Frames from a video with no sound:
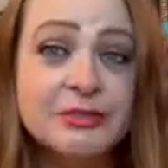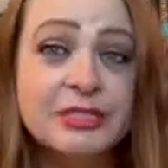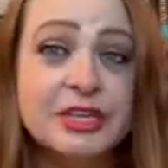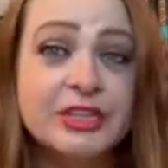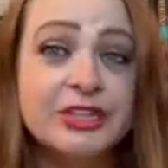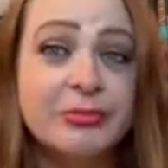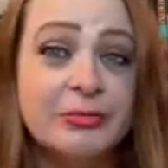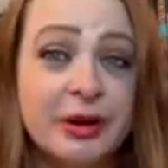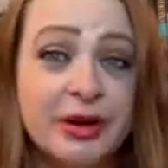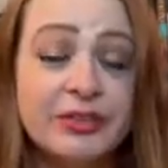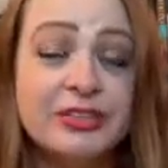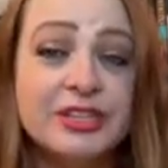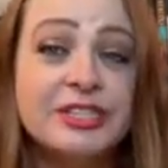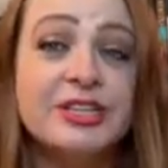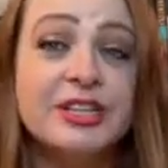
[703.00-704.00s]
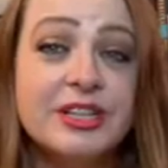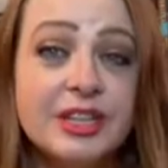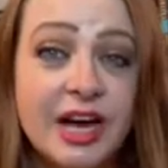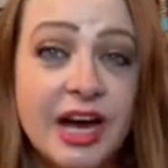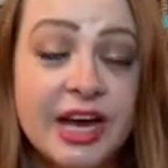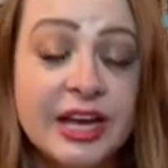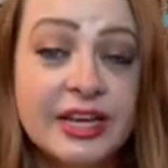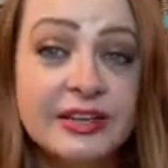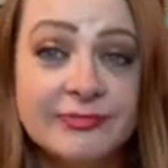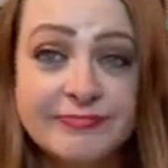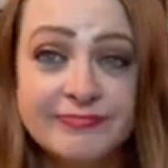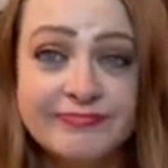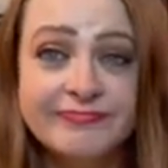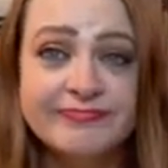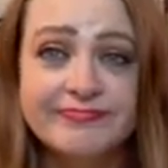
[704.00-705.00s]
out of your mouth is a lie.
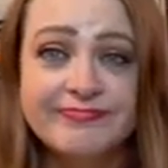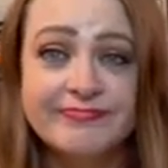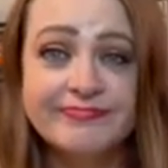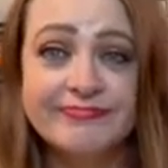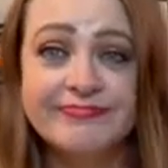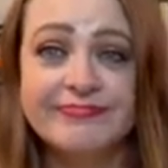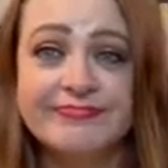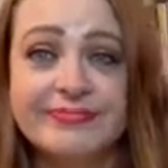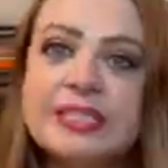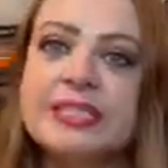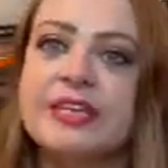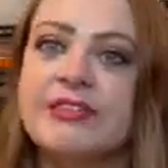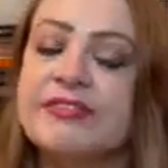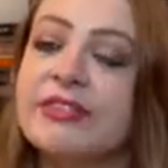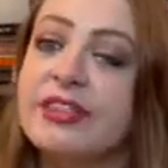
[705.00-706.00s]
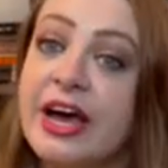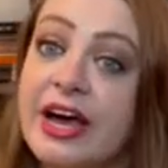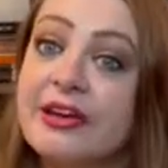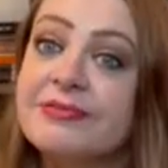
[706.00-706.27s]
Enough of that.